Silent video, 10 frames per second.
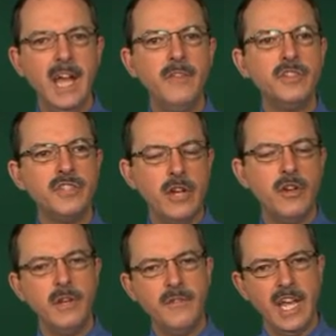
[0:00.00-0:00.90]
and the
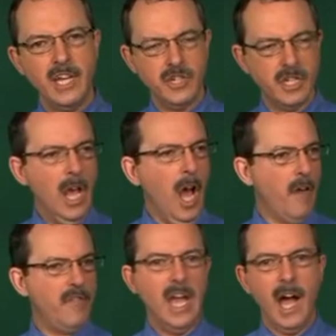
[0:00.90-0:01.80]
standard deviation
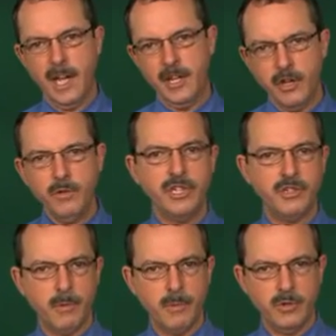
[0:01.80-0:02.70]
of the IQ
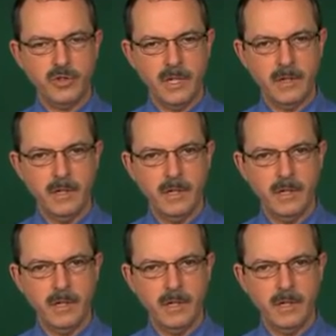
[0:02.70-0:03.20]
distribution.